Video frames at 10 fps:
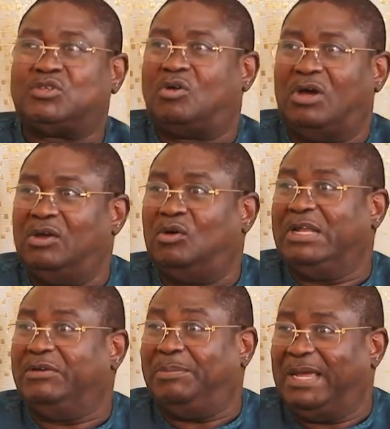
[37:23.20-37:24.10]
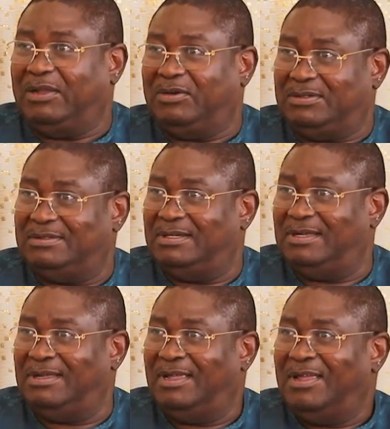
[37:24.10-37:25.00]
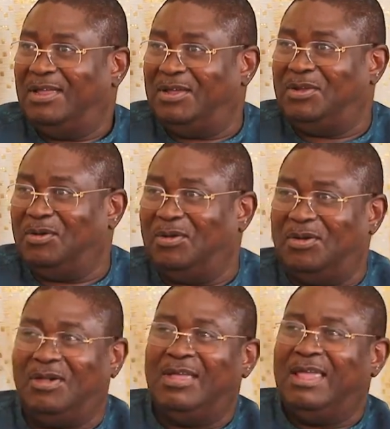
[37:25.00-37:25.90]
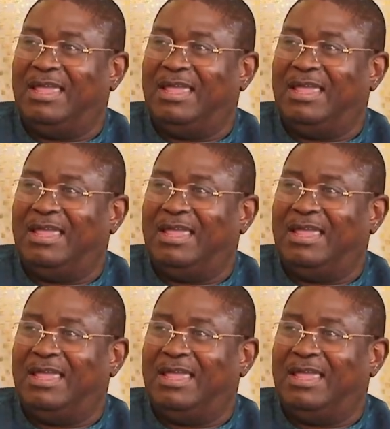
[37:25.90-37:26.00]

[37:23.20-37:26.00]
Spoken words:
used to call it Holy Rebellion. You know, but,